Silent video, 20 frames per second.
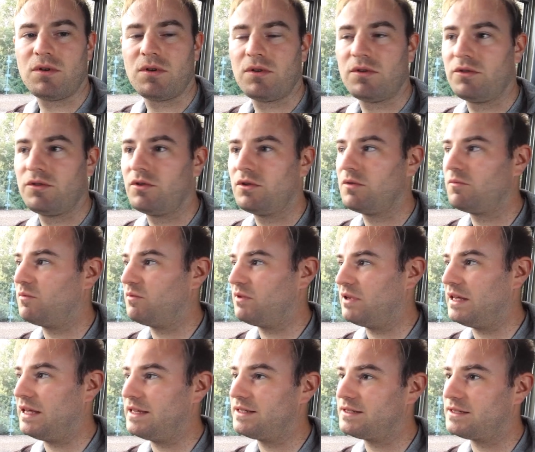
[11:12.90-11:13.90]
it
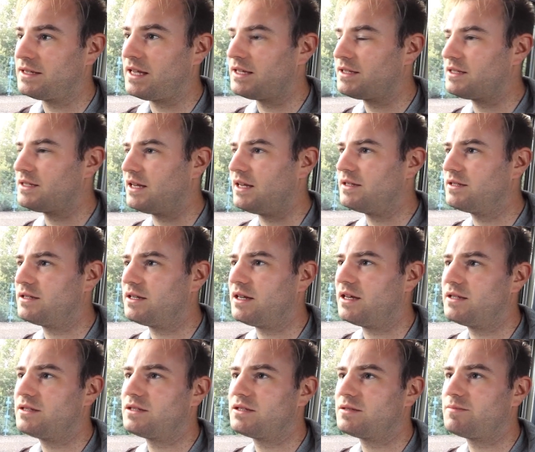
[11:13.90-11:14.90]
is Saturday today,
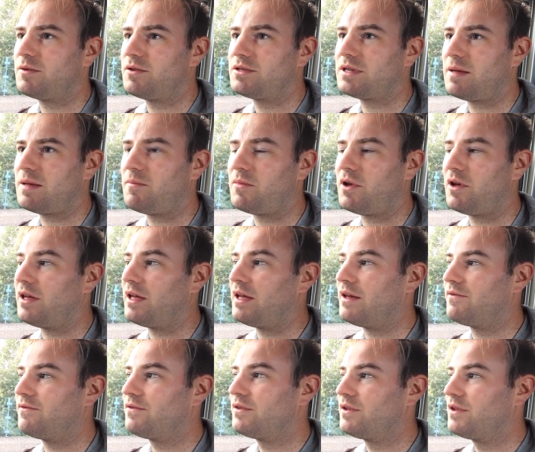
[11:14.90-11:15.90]
so I suppose that might
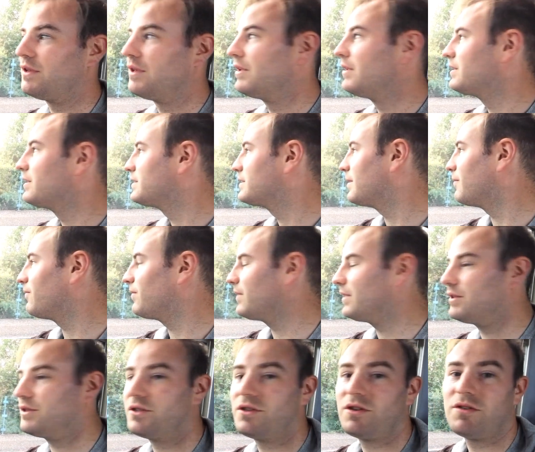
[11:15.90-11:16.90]
have something
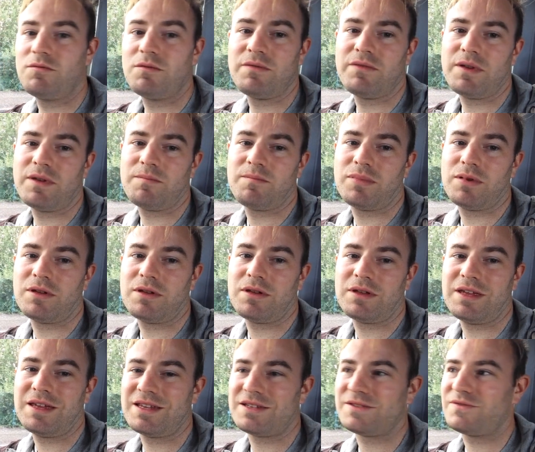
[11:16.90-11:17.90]
to do with it. But
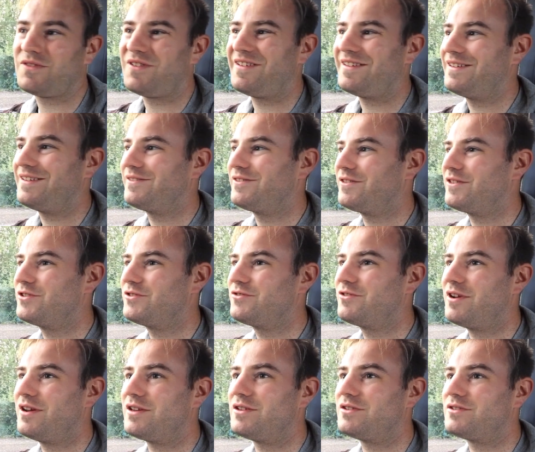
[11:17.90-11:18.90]
yeah, it's very, very
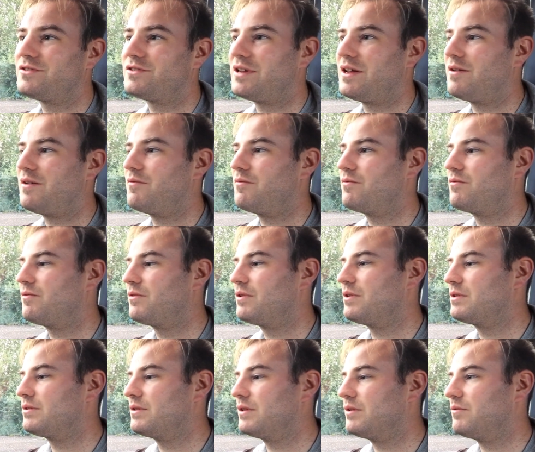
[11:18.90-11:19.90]
strange. Now
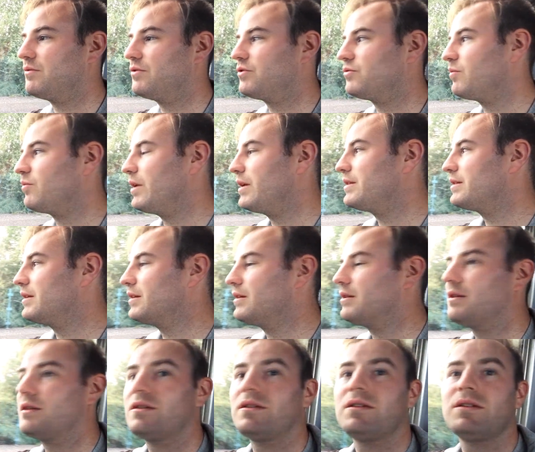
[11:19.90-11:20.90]
I think we're just waiting
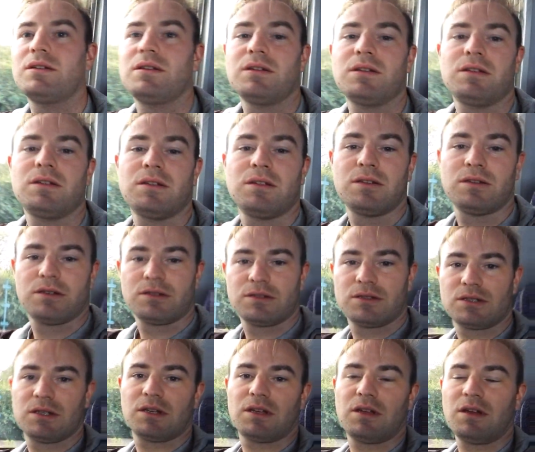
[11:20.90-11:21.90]

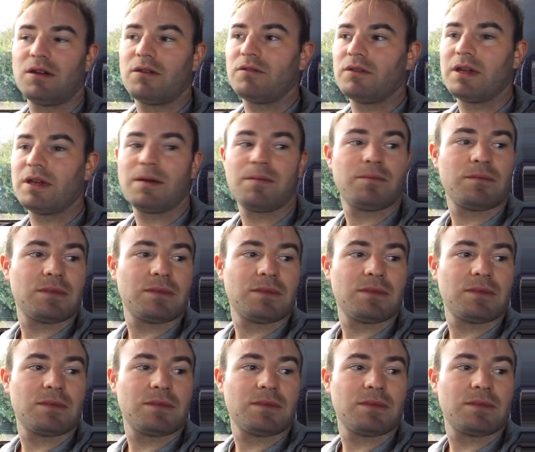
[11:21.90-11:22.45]
to go. Yep,